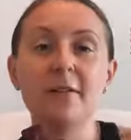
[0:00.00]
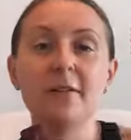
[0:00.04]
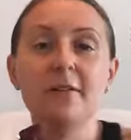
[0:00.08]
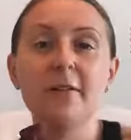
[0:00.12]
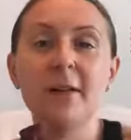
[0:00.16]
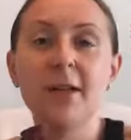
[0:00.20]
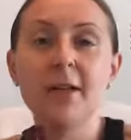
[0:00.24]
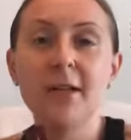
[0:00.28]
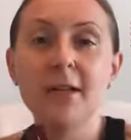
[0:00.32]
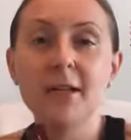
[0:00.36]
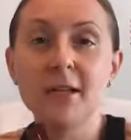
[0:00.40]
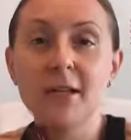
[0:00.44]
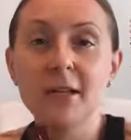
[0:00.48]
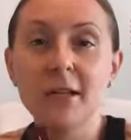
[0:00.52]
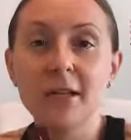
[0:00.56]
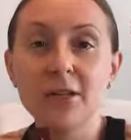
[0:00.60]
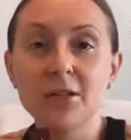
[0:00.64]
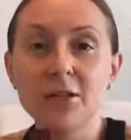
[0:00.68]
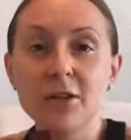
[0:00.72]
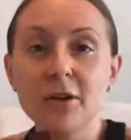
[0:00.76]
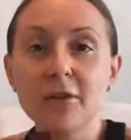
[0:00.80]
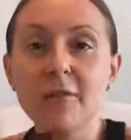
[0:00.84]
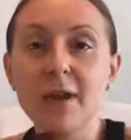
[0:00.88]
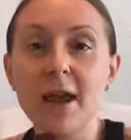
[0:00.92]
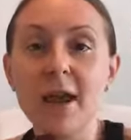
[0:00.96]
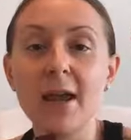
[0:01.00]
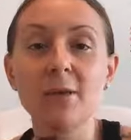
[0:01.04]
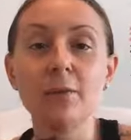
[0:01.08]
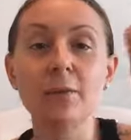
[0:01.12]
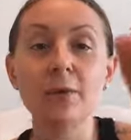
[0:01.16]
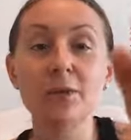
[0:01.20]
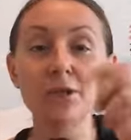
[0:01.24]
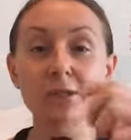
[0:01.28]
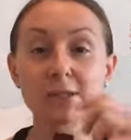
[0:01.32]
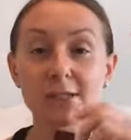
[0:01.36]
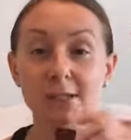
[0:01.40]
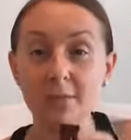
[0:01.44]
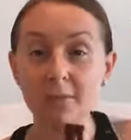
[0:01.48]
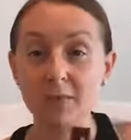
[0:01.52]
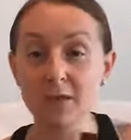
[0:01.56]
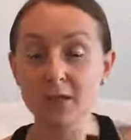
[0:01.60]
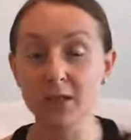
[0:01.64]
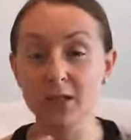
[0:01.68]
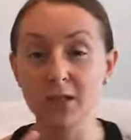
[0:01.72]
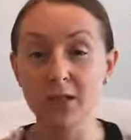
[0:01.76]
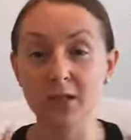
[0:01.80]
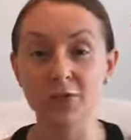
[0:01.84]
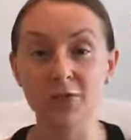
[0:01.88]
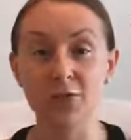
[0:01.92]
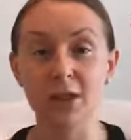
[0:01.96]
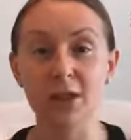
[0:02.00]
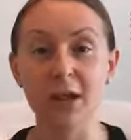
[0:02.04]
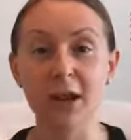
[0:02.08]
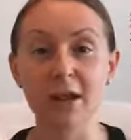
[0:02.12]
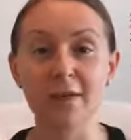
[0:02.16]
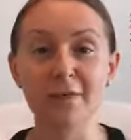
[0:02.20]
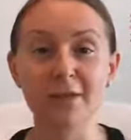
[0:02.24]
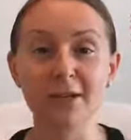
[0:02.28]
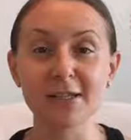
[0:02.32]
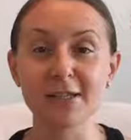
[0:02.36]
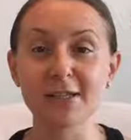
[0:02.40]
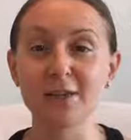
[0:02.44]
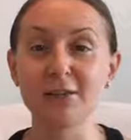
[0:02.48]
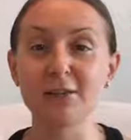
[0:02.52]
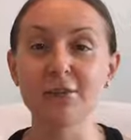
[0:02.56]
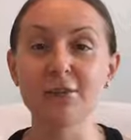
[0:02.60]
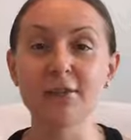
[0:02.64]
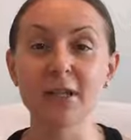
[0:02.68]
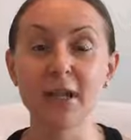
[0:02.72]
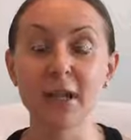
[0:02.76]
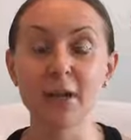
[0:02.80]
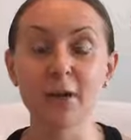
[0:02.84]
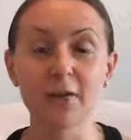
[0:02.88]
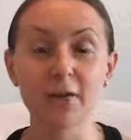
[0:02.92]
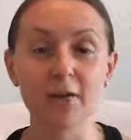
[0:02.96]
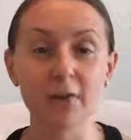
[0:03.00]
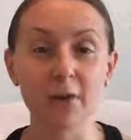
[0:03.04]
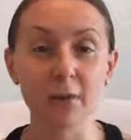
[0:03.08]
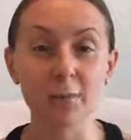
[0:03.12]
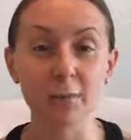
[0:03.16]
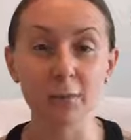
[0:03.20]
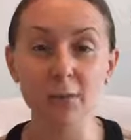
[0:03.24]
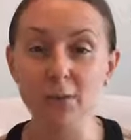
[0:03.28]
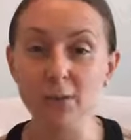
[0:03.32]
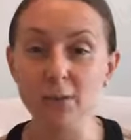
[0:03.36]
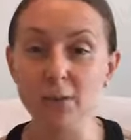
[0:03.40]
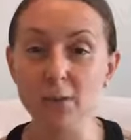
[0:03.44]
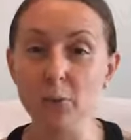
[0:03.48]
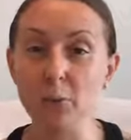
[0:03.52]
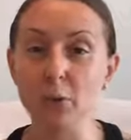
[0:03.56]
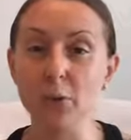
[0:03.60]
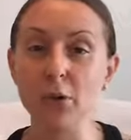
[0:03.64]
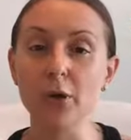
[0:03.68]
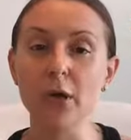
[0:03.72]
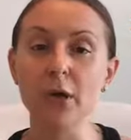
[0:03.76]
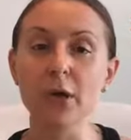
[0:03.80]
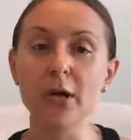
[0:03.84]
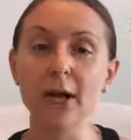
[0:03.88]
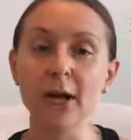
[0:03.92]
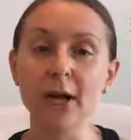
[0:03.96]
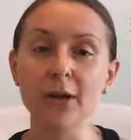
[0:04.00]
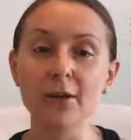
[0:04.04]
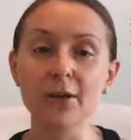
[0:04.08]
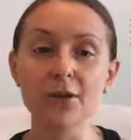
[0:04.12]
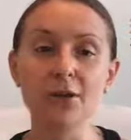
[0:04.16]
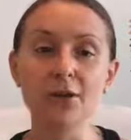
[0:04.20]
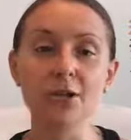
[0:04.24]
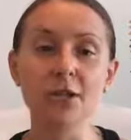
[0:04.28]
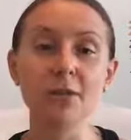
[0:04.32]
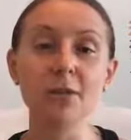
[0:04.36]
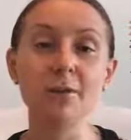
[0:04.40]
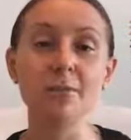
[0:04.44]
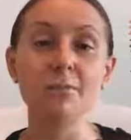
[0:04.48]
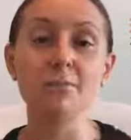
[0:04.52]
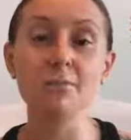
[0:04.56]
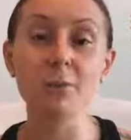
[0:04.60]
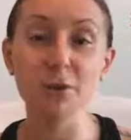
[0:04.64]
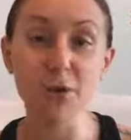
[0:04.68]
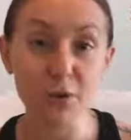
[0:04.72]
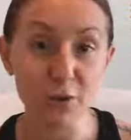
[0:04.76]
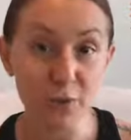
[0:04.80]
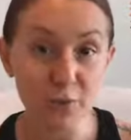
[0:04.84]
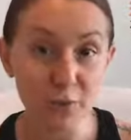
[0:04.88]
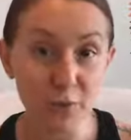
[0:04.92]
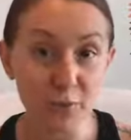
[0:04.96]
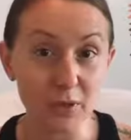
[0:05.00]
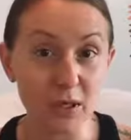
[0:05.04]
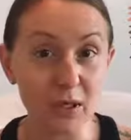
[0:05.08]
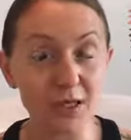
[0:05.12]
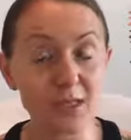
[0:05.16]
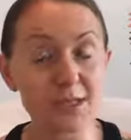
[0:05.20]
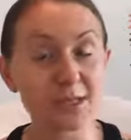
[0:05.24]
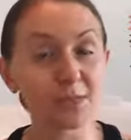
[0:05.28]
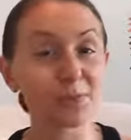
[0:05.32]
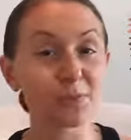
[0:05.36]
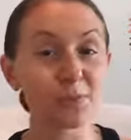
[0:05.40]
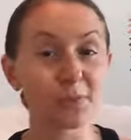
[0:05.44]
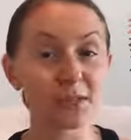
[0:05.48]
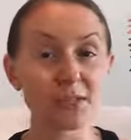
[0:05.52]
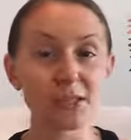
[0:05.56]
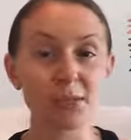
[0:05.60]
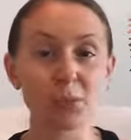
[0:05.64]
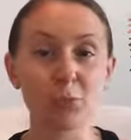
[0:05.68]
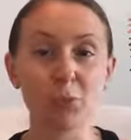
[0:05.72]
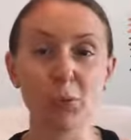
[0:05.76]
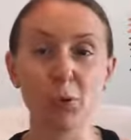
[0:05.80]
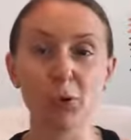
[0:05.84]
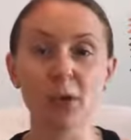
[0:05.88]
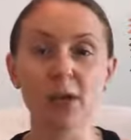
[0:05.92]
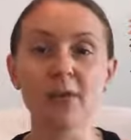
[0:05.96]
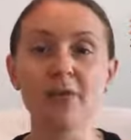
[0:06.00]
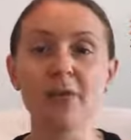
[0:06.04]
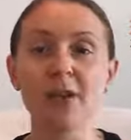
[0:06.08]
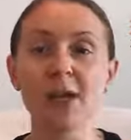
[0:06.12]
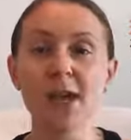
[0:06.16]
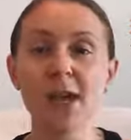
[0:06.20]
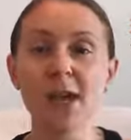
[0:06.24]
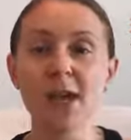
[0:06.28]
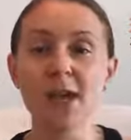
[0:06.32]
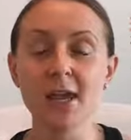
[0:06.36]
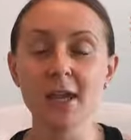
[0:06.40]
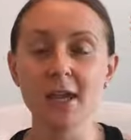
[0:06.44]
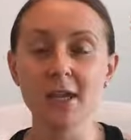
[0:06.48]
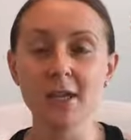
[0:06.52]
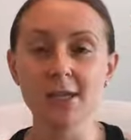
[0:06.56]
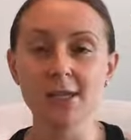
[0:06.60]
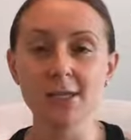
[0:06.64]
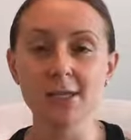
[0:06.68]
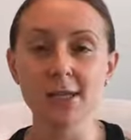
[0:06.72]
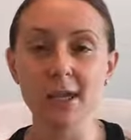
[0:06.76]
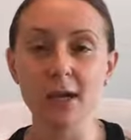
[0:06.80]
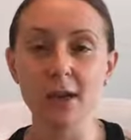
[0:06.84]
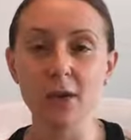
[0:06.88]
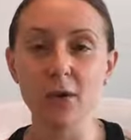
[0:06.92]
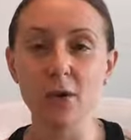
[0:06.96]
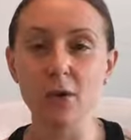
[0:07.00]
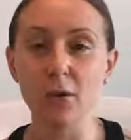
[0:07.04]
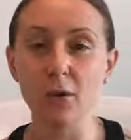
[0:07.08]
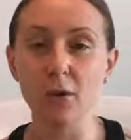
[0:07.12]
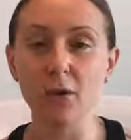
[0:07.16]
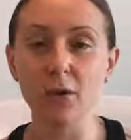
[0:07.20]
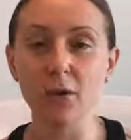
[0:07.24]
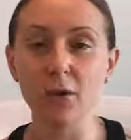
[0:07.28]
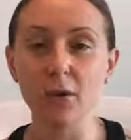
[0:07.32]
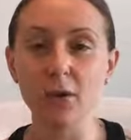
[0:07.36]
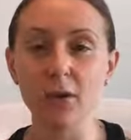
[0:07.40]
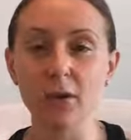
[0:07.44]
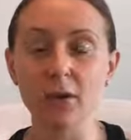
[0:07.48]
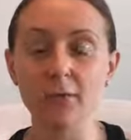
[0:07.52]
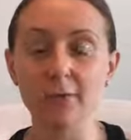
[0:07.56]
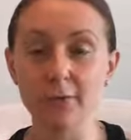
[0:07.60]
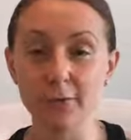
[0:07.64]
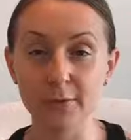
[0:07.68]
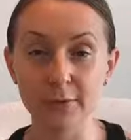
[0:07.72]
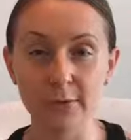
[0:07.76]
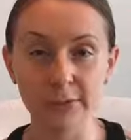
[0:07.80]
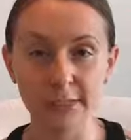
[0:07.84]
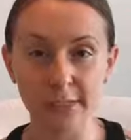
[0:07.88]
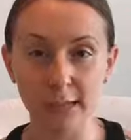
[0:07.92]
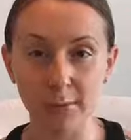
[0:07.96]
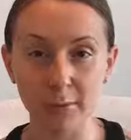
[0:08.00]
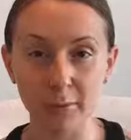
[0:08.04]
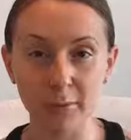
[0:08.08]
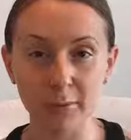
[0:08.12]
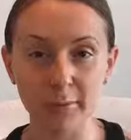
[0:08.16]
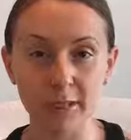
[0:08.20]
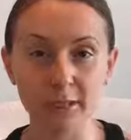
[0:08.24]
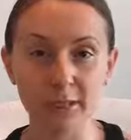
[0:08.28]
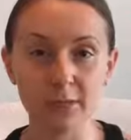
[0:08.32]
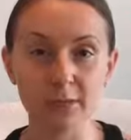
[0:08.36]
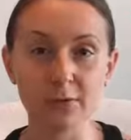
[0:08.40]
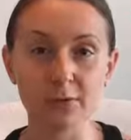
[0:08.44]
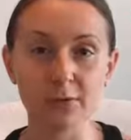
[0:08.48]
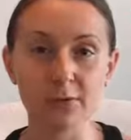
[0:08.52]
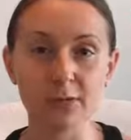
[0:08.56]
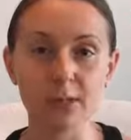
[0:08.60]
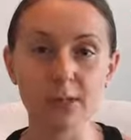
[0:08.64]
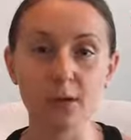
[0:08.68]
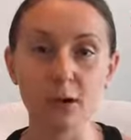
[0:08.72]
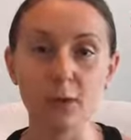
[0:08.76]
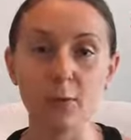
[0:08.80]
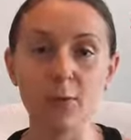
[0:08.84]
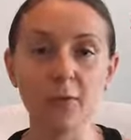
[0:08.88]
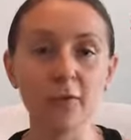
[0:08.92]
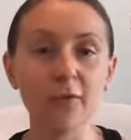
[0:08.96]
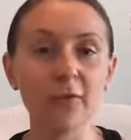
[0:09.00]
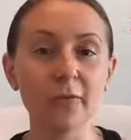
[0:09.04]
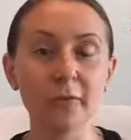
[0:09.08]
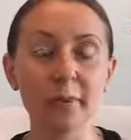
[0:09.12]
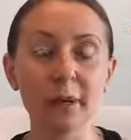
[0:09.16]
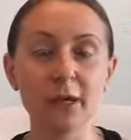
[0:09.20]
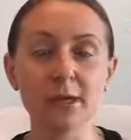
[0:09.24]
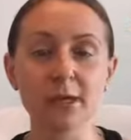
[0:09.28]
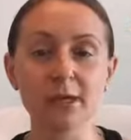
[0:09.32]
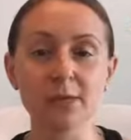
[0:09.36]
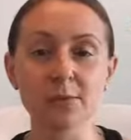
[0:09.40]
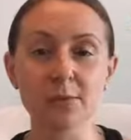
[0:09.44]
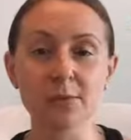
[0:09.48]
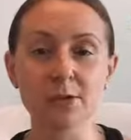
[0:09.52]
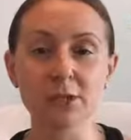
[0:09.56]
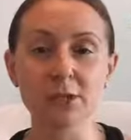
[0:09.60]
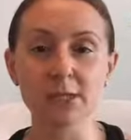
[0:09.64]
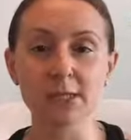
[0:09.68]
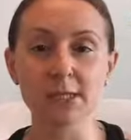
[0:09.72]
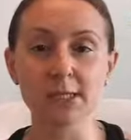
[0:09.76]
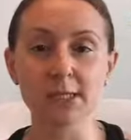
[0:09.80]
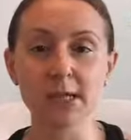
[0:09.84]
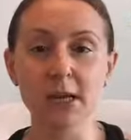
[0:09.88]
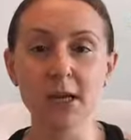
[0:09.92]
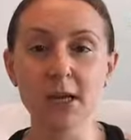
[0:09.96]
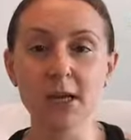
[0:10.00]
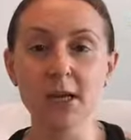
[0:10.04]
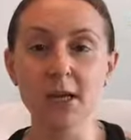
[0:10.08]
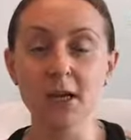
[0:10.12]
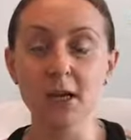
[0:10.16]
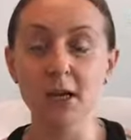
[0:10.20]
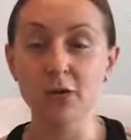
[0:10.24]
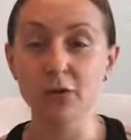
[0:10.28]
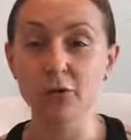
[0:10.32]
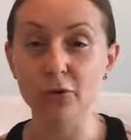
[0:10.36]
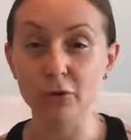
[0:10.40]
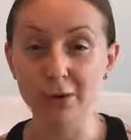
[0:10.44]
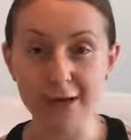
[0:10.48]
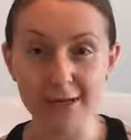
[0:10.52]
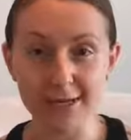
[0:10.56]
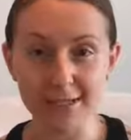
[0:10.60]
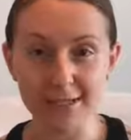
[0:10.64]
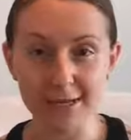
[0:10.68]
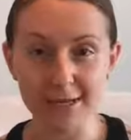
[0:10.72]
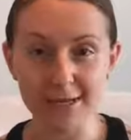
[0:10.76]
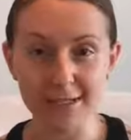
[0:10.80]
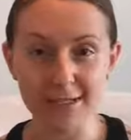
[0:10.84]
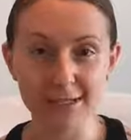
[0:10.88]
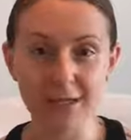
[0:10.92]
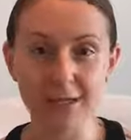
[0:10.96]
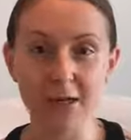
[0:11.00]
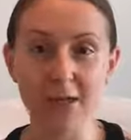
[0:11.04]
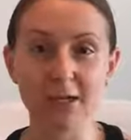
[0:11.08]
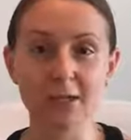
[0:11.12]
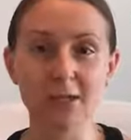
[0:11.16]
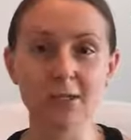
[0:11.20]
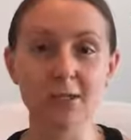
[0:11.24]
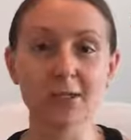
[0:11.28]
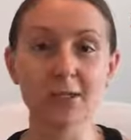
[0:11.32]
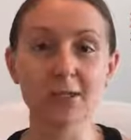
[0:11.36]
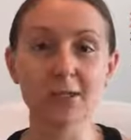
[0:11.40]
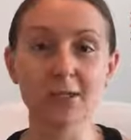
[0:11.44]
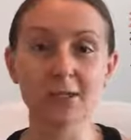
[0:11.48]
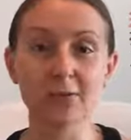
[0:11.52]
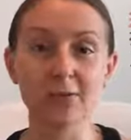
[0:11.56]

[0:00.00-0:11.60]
Of Ningxia Red, which is something that I drink every single day for immune support, energy, mood. It's really supportive. It is a whole food supplement. So it's got wolfberries, which is a great antioxidant.